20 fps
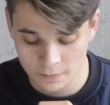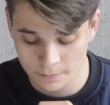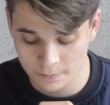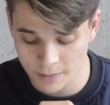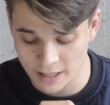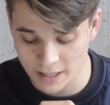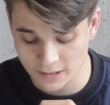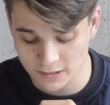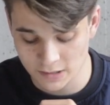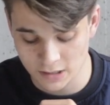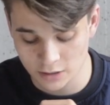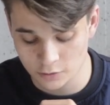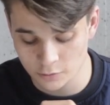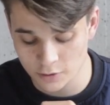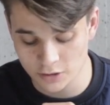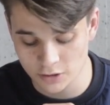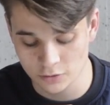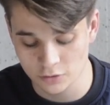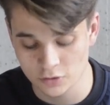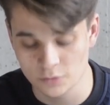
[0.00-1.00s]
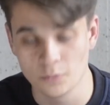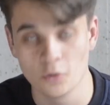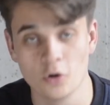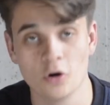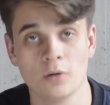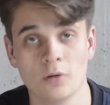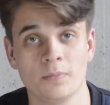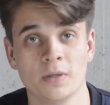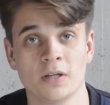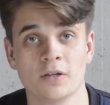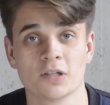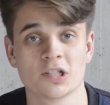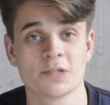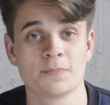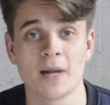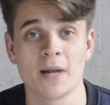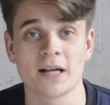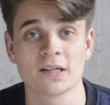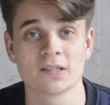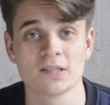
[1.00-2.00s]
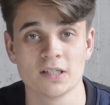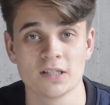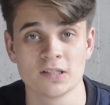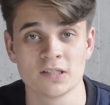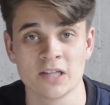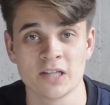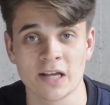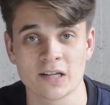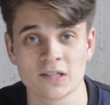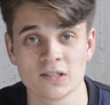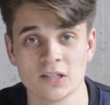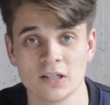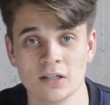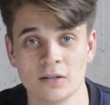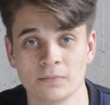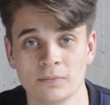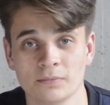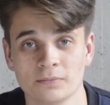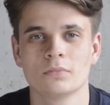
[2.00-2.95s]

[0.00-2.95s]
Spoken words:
plexi crystals more because plexi is sexy.